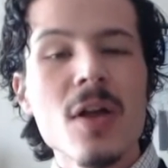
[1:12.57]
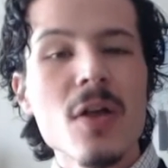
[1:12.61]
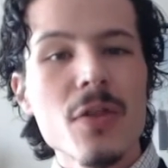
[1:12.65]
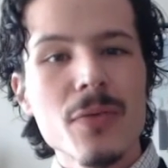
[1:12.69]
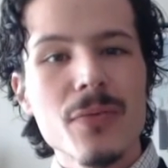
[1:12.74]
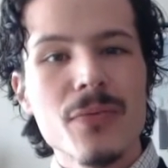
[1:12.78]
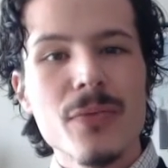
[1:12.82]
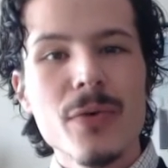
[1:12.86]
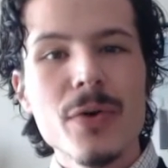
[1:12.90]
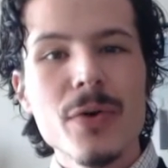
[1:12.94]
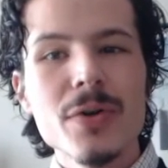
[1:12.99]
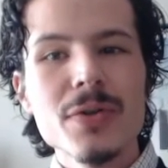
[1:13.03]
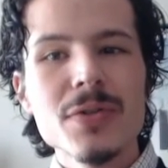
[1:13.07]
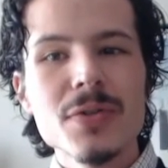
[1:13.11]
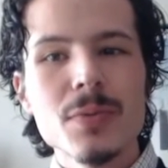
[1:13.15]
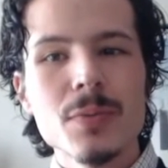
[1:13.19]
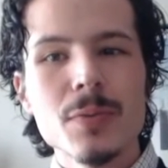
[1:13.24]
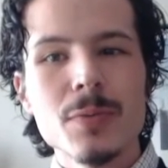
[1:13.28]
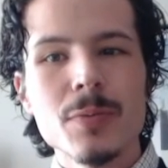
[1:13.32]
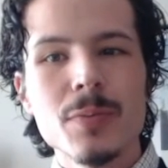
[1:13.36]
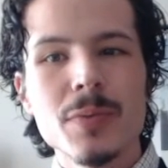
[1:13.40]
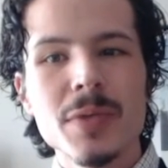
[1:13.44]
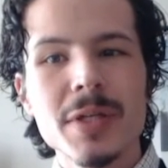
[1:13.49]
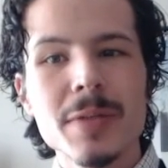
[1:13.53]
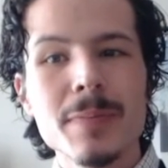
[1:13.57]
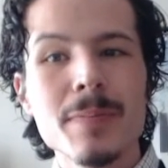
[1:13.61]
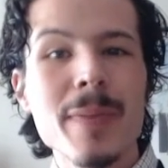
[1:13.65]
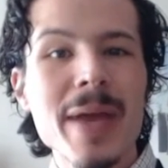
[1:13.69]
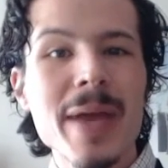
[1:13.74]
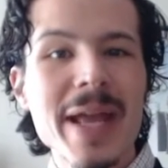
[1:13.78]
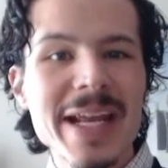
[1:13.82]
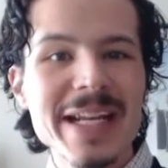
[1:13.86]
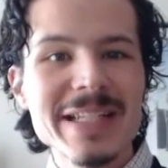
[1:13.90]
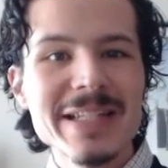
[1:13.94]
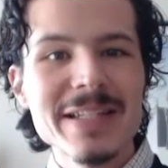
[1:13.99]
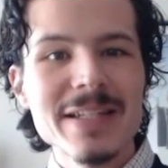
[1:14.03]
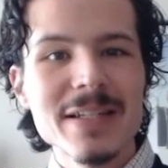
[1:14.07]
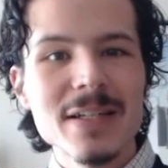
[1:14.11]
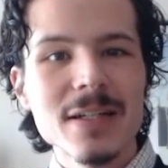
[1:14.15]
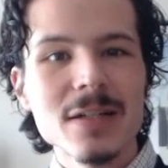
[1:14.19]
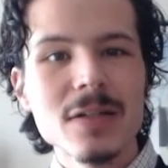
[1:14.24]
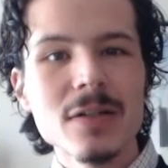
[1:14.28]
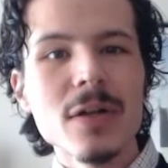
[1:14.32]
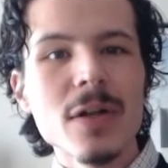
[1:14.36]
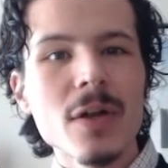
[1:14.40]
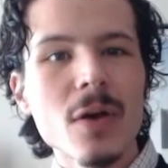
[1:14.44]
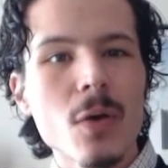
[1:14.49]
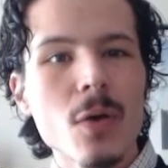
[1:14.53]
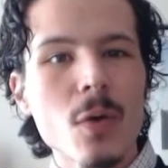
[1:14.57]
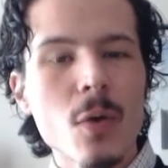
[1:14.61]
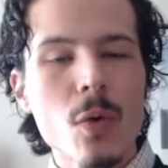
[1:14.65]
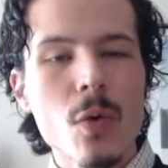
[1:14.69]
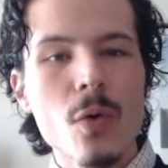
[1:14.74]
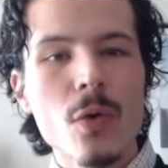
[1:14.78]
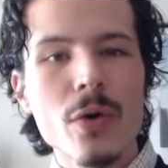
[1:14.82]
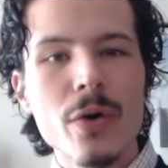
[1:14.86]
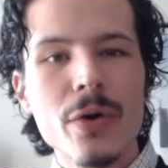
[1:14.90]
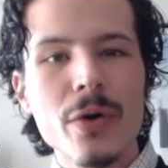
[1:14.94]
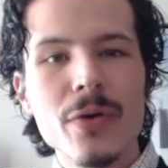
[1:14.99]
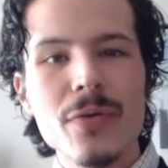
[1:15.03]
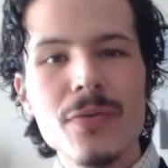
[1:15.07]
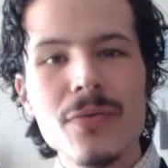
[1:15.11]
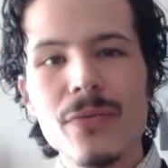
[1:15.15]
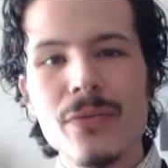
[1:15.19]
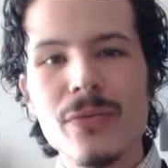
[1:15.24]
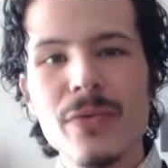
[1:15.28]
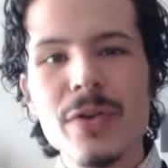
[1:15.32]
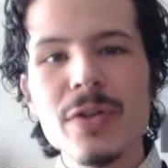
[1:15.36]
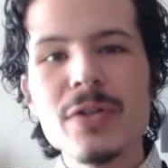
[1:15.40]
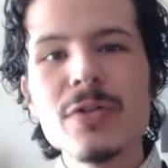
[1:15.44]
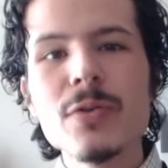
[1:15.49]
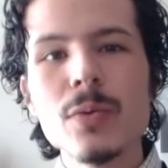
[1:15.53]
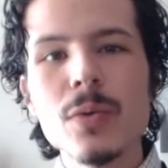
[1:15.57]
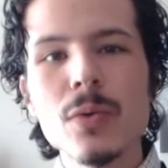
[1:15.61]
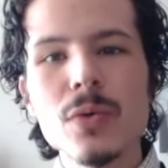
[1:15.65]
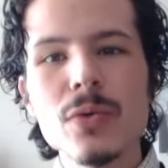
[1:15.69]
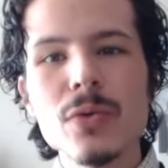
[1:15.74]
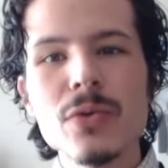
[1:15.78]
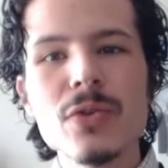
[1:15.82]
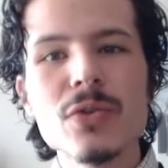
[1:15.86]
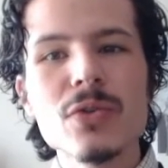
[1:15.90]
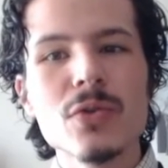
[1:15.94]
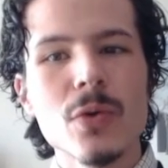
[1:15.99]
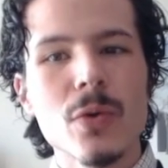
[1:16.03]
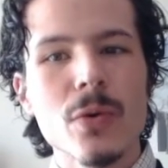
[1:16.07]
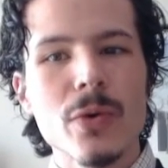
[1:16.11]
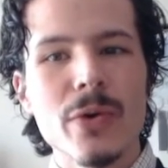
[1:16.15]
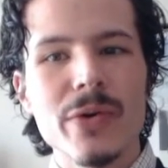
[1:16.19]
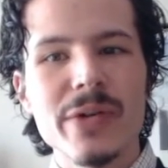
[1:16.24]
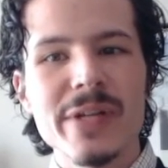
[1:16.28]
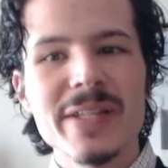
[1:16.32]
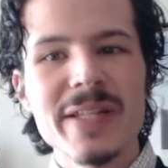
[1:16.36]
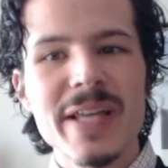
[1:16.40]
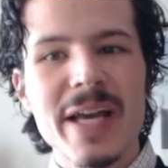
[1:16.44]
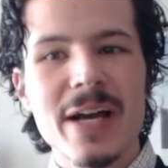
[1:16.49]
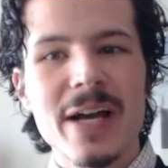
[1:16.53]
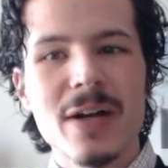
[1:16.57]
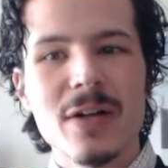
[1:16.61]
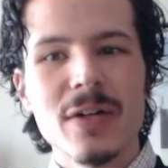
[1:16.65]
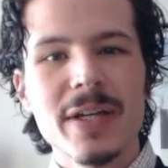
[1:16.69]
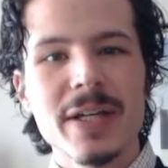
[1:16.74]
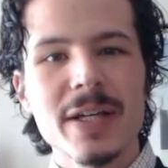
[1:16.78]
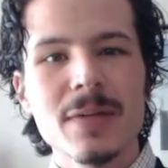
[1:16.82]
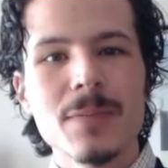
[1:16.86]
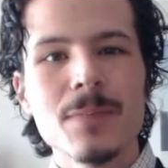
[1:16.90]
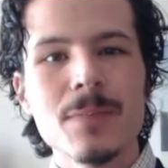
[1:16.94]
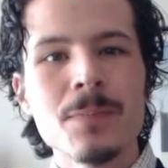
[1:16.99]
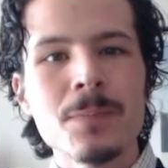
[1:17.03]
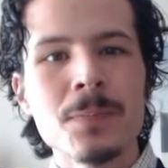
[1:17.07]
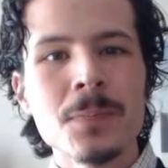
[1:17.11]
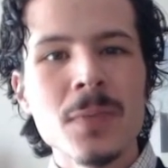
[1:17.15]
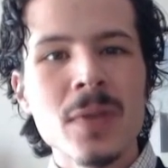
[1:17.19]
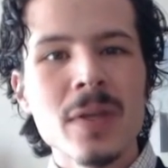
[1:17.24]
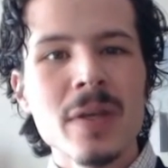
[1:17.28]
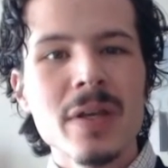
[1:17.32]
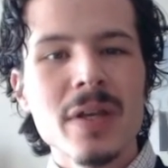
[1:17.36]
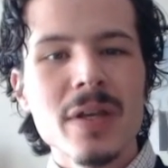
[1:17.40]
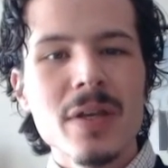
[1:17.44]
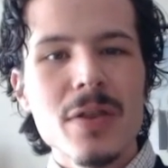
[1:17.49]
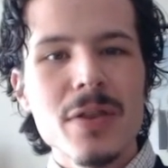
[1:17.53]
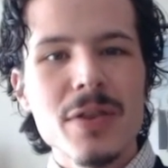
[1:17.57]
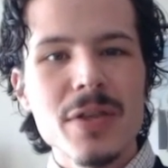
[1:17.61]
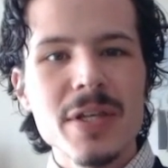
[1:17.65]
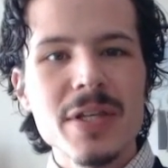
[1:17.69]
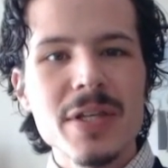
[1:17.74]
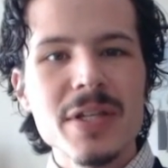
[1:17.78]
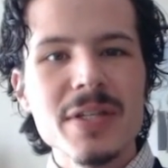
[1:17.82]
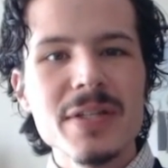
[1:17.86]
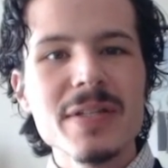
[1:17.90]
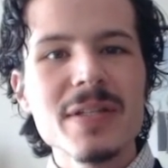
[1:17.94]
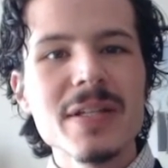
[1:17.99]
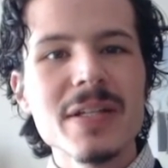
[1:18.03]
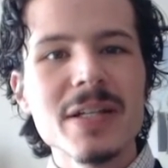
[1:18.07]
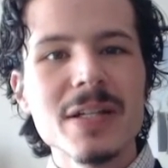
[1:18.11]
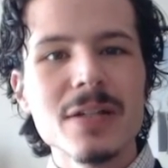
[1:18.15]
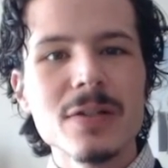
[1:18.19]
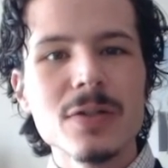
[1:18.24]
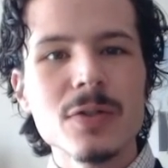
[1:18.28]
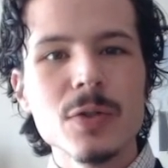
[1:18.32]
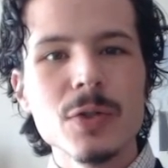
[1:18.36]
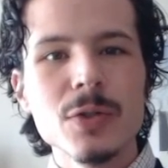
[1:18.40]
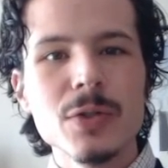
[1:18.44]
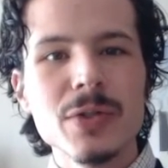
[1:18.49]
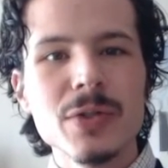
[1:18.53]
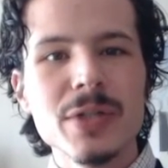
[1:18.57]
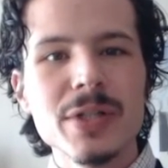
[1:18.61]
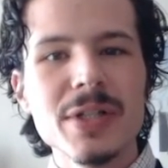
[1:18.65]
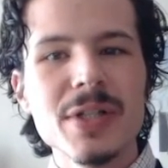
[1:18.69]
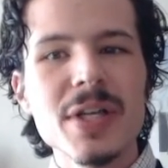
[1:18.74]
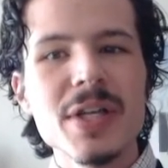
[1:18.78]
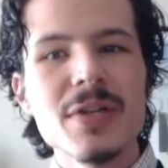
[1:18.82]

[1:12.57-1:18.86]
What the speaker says: The first would be painting, or visual storytelling. These included